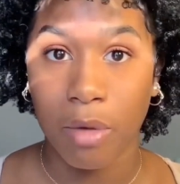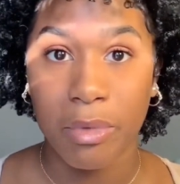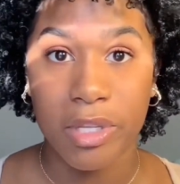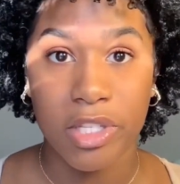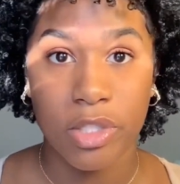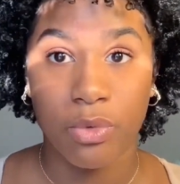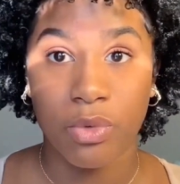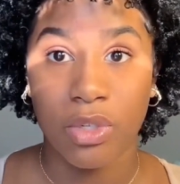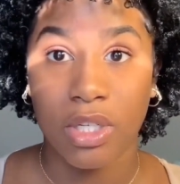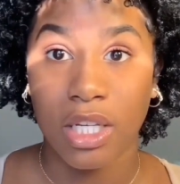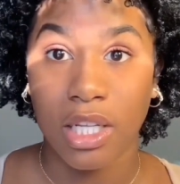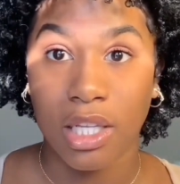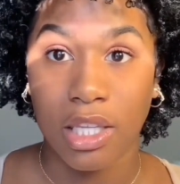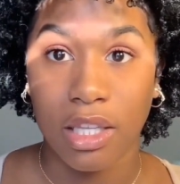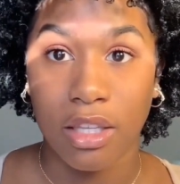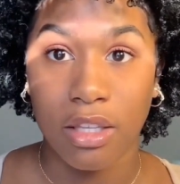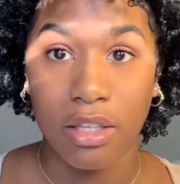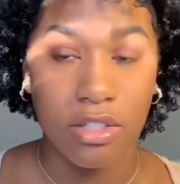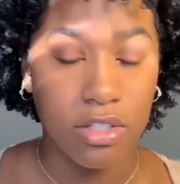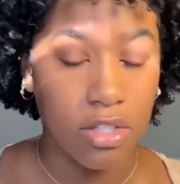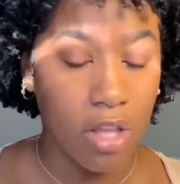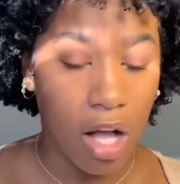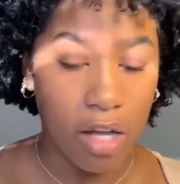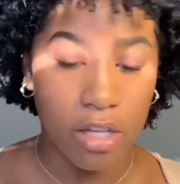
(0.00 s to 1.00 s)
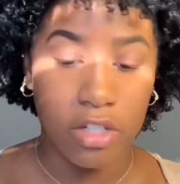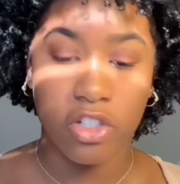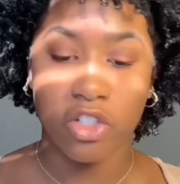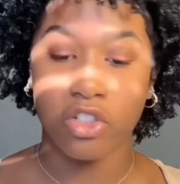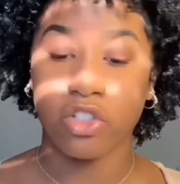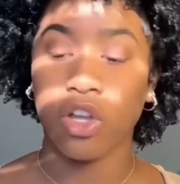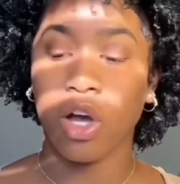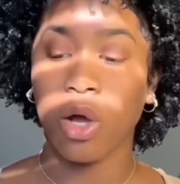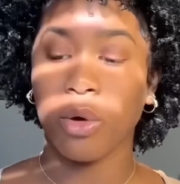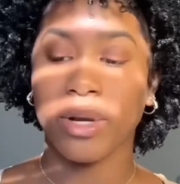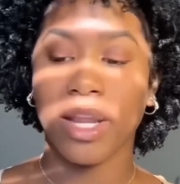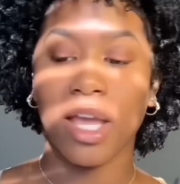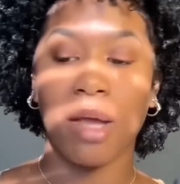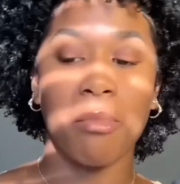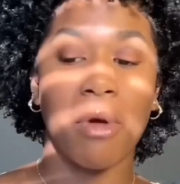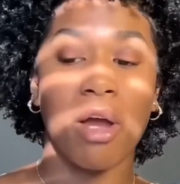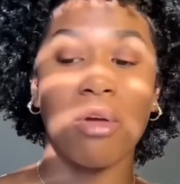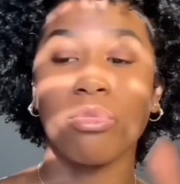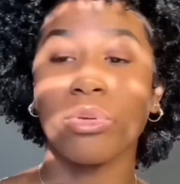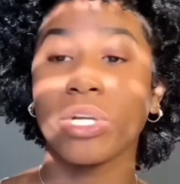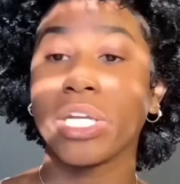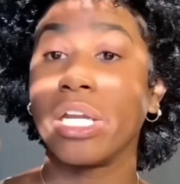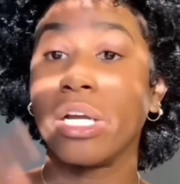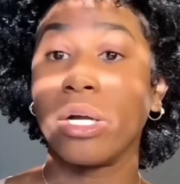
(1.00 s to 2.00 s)
It's ridiculous. Y'all can just go down my
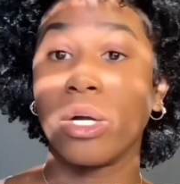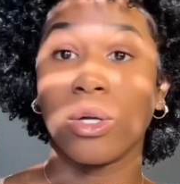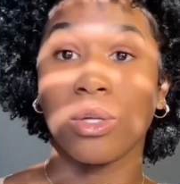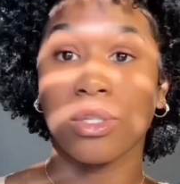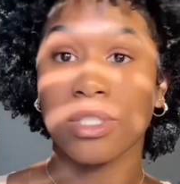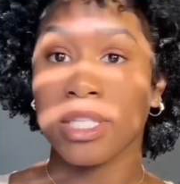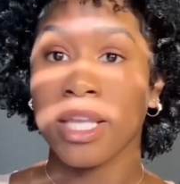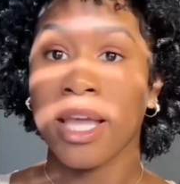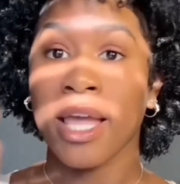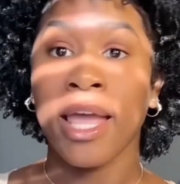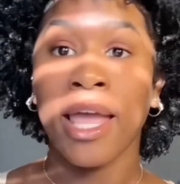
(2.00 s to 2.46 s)
reels